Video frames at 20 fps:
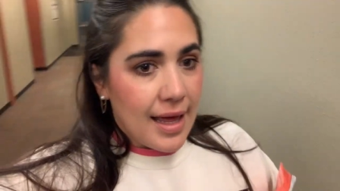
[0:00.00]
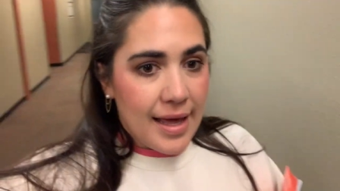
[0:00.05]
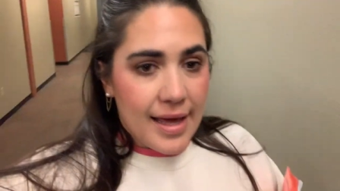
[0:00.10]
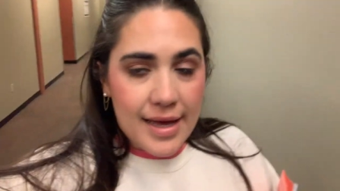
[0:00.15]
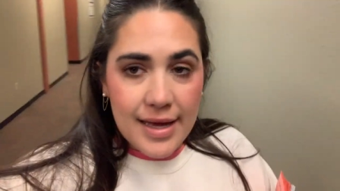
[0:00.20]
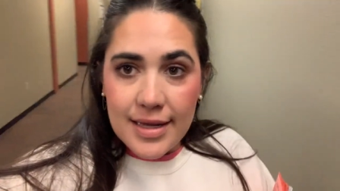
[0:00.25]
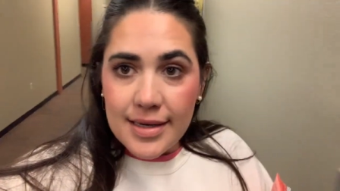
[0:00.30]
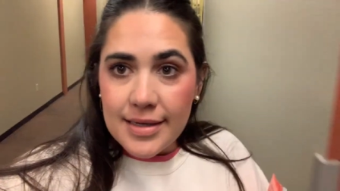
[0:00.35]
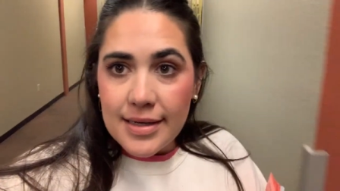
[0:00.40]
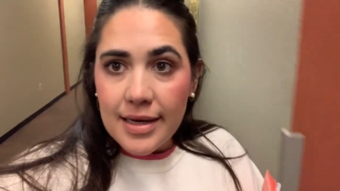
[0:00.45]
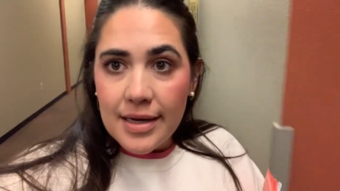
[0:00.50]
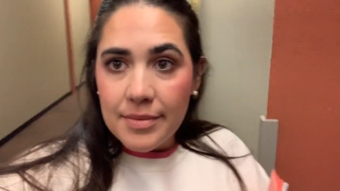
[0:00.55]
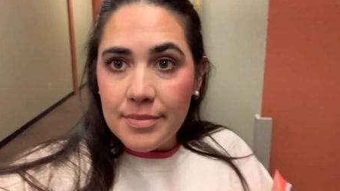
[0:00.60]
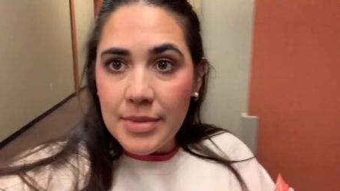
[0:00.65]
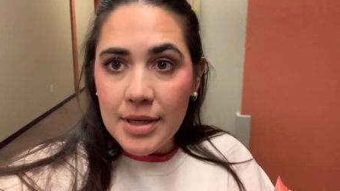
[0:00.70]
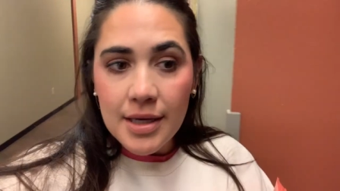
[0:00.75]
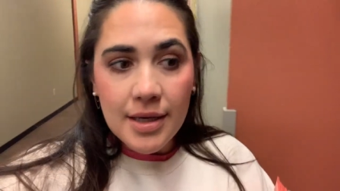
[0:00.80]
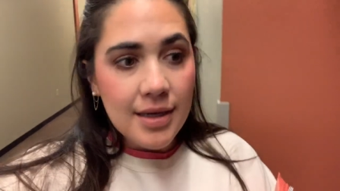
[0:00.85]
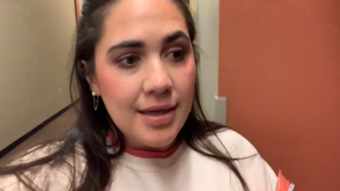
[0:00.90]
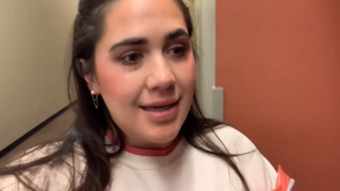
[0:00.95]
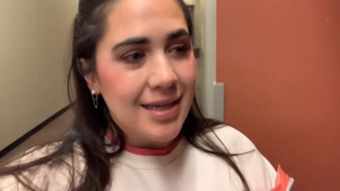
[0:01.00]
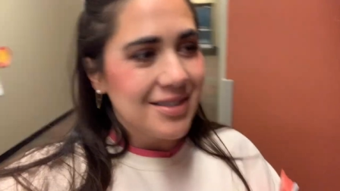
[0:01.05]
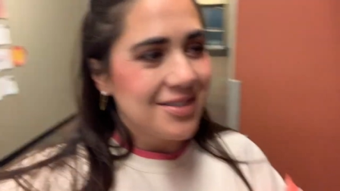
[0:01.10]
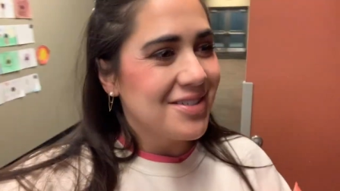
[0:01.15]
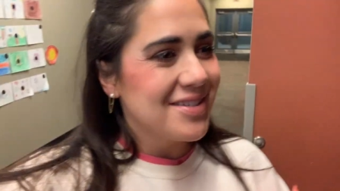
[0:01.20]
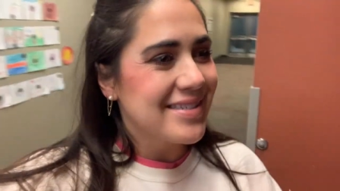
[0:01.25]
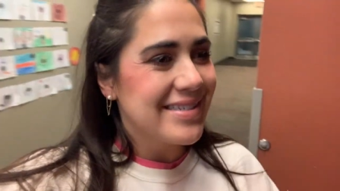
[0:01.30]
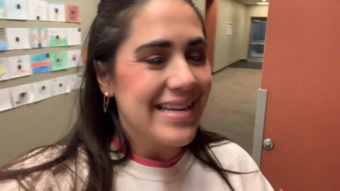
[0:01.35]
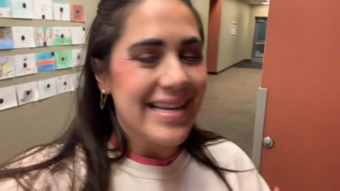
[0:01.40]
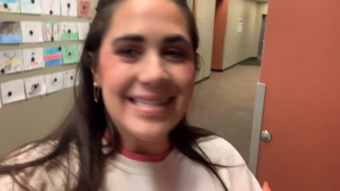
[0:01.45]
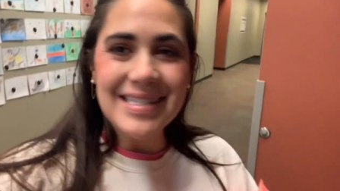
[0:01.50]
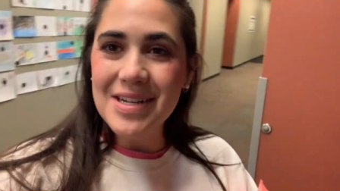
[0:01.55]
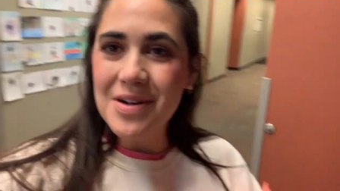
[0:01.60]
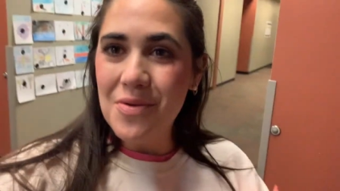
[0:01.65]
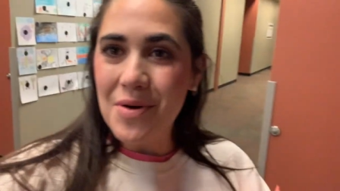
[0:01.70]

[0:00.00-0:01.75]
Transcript: And um, it's just nice and